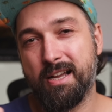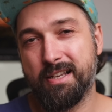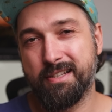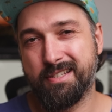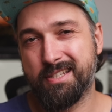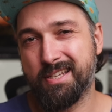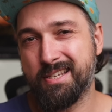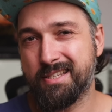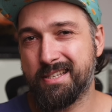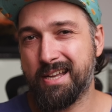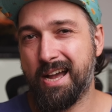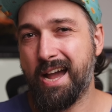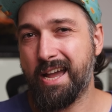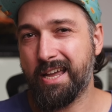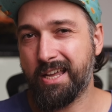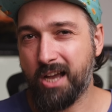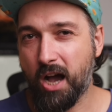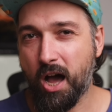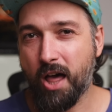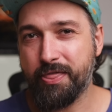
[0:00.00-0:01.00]
since I
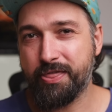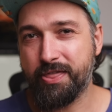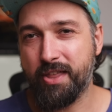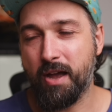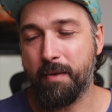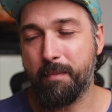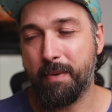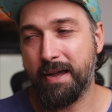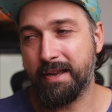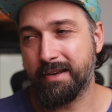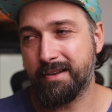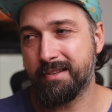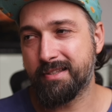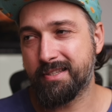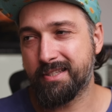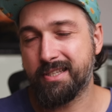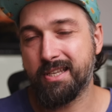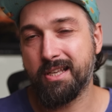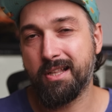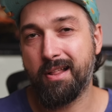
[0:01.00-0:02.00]
got them and
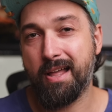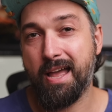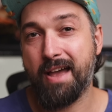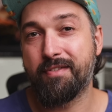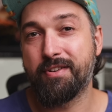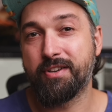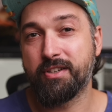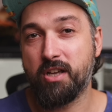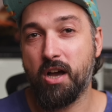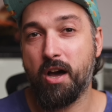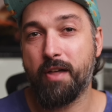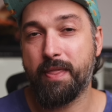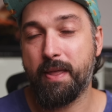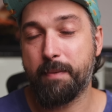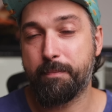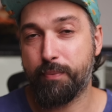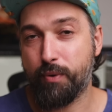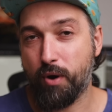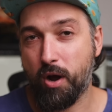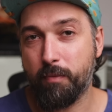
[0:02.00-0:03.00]
still haven't got a
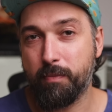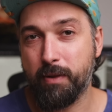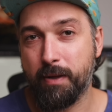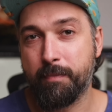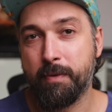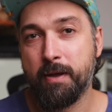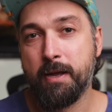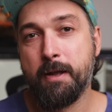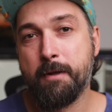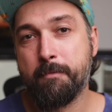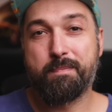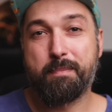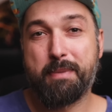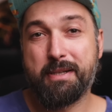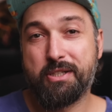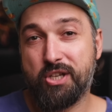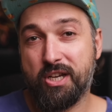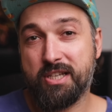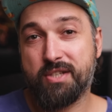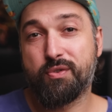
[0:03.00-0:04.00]
problem.
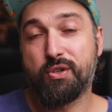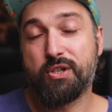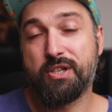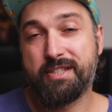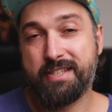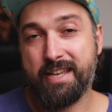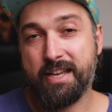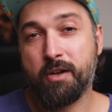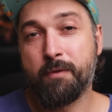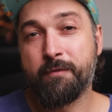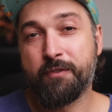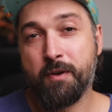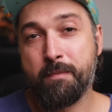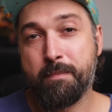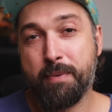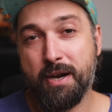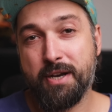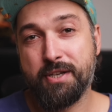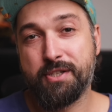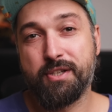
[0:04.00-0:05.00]
But just for the sake of
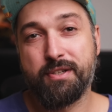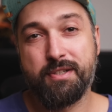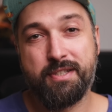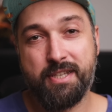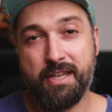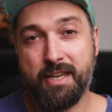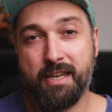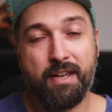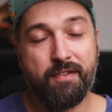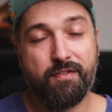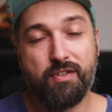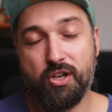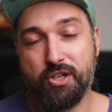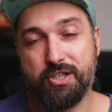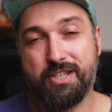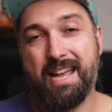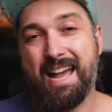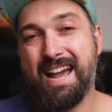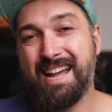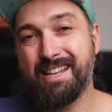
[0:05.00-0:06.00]
comparison, seeing if
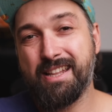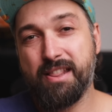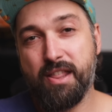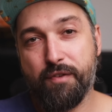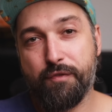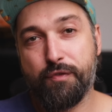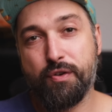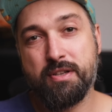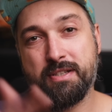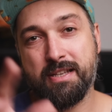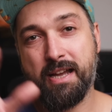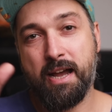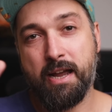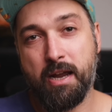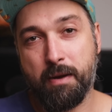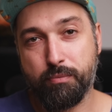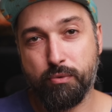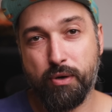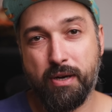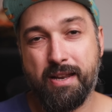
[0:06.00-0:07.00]
there's any difference, I
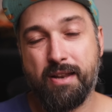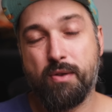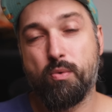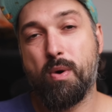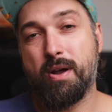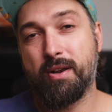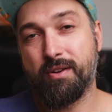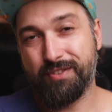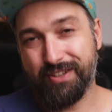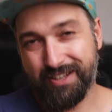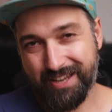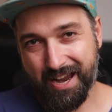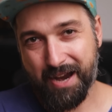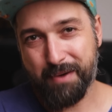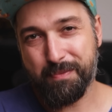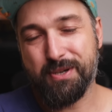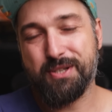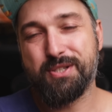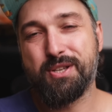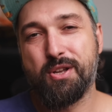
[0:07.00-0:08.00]
upgraded one of the
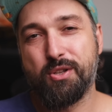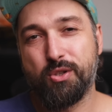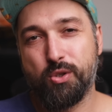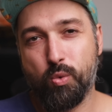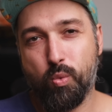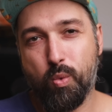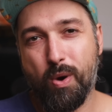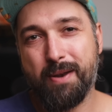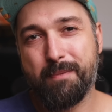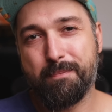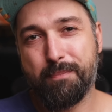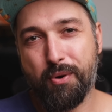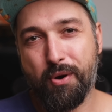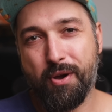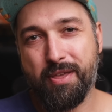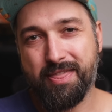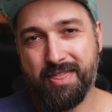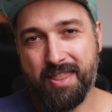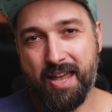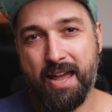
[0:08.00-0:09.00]
cameras to
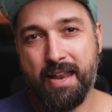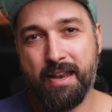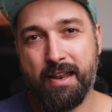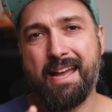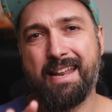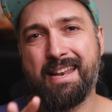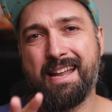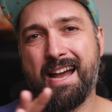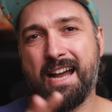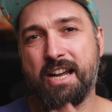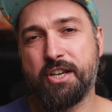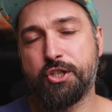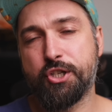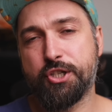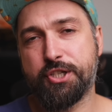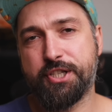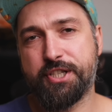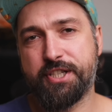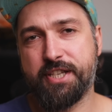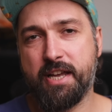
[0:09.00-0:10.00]
1.10 and I
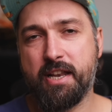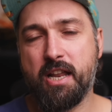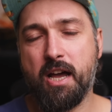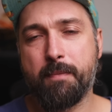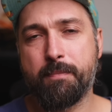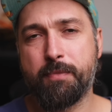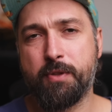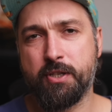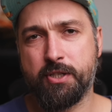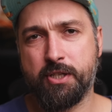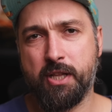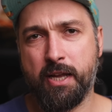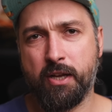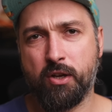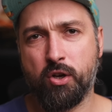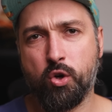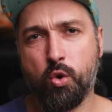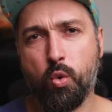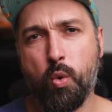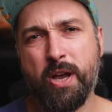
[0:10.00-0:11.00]
just set up this like
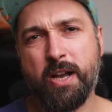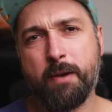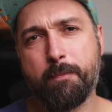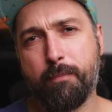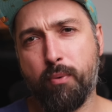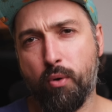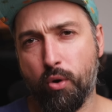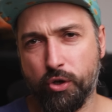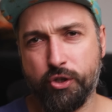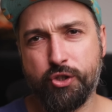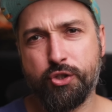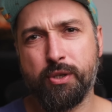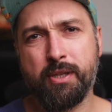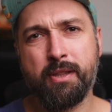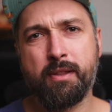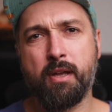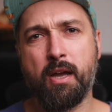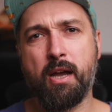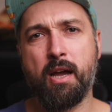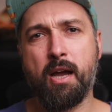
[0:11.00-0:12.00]
quick portrait